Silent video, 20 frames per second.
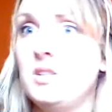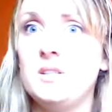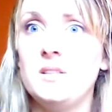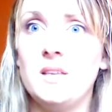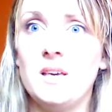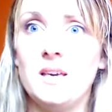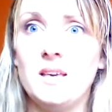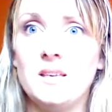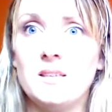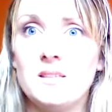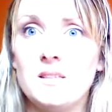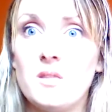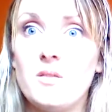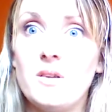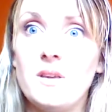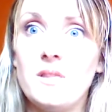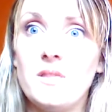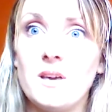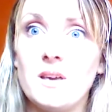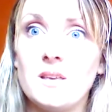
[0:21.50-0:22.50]
two things,
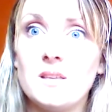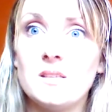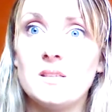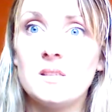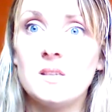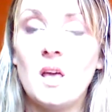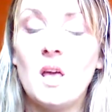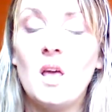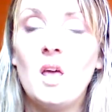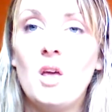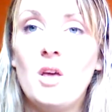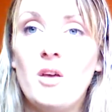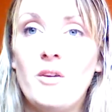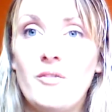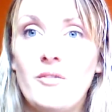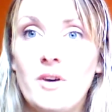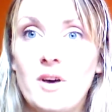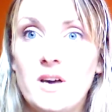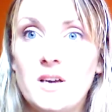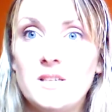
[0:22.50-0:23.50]
three things.
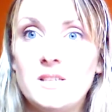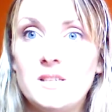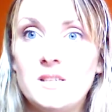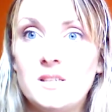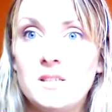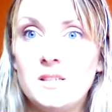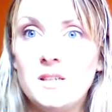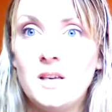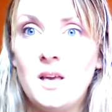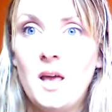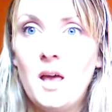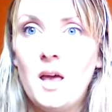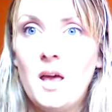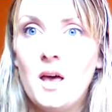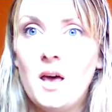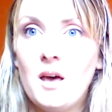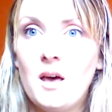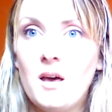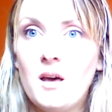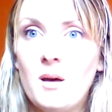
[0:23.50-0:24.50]
First,
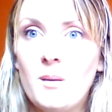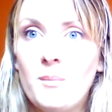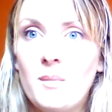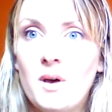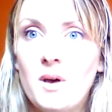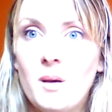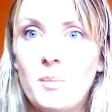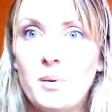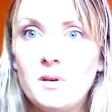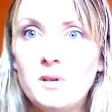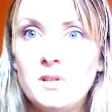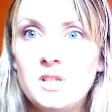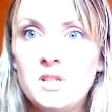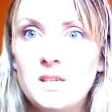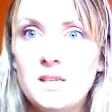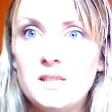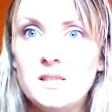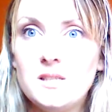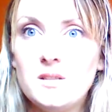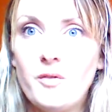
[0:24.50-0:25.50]

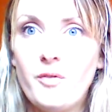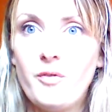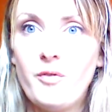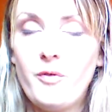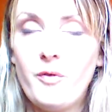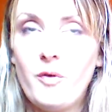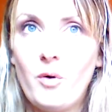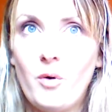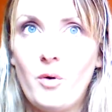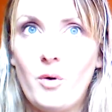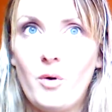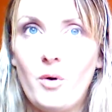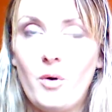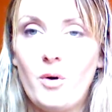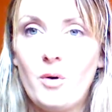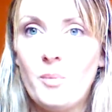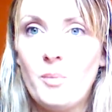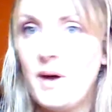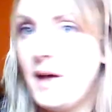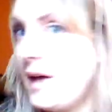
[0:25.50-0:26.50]
apologies
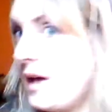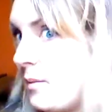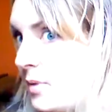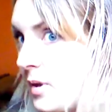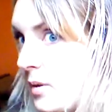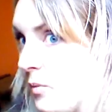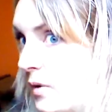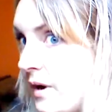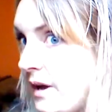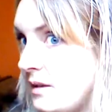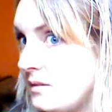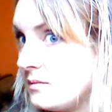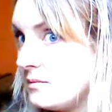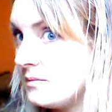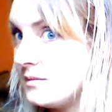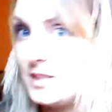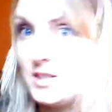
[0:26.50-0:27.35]
for my hair being wet.